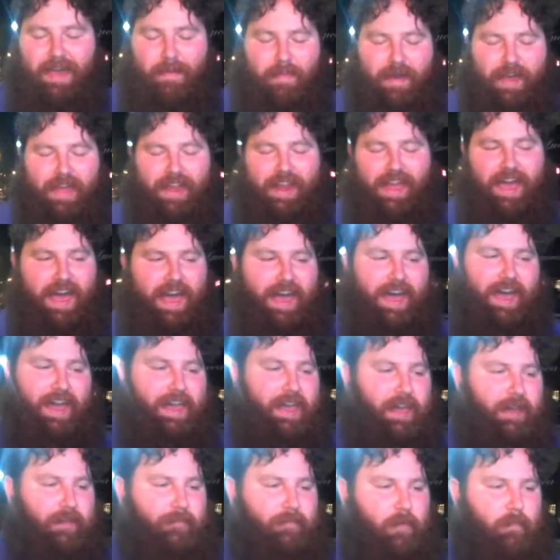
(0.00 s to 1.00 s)
But uh,
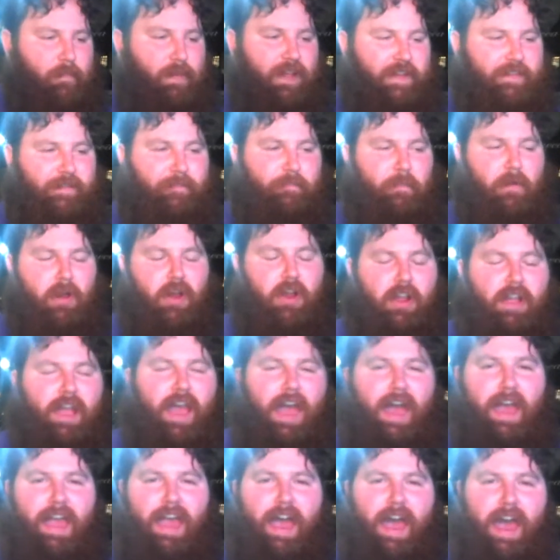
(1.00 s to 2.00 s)
from Pittsburgh, I,